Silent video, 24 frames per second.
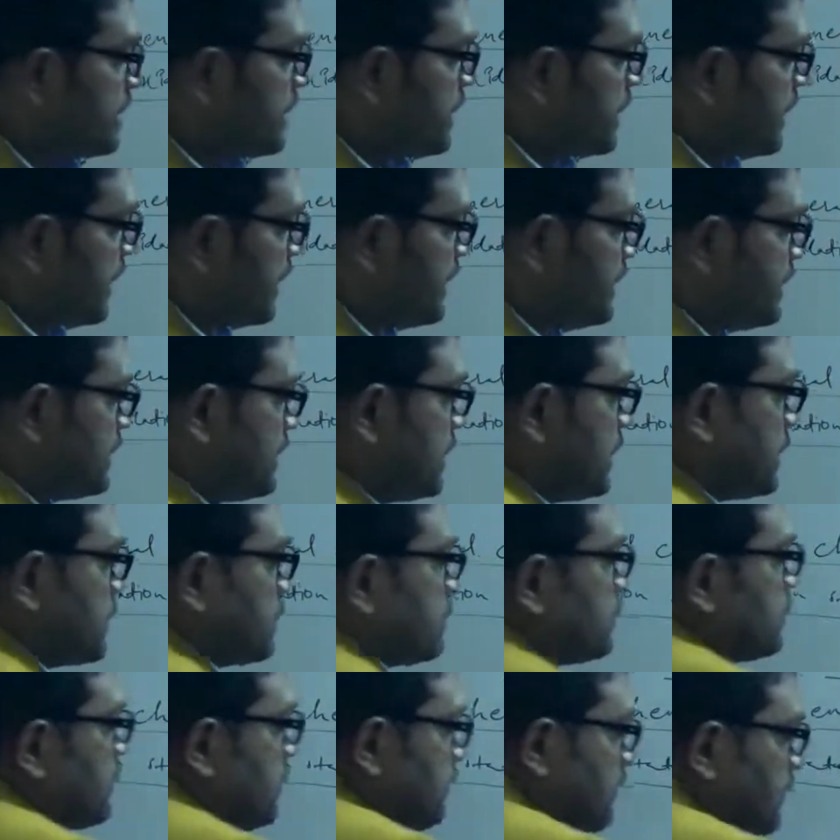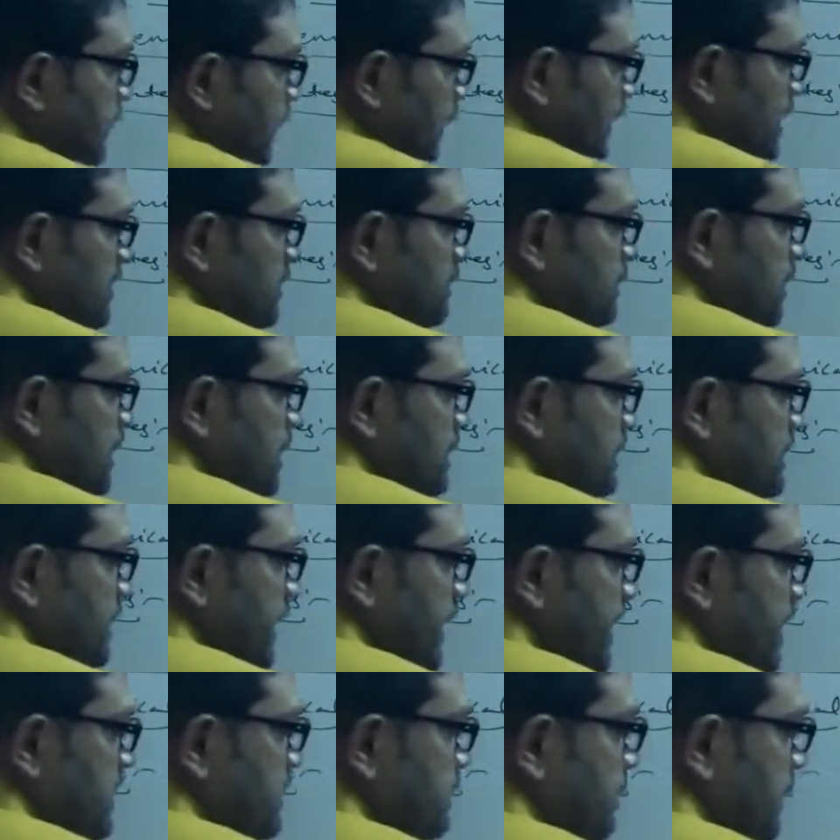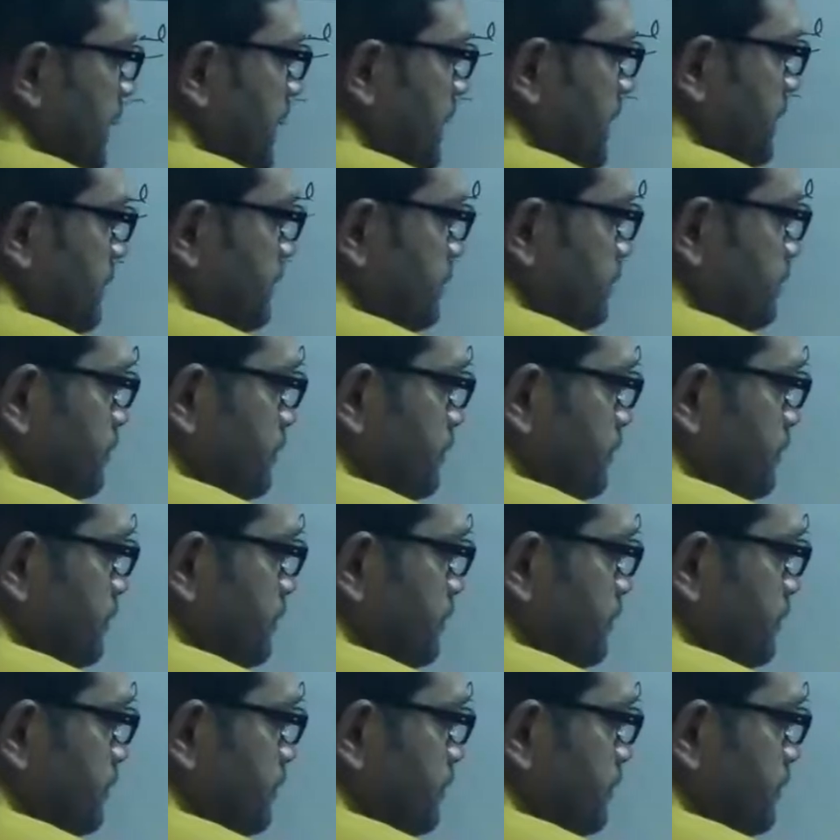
In that, phosphorus exhibit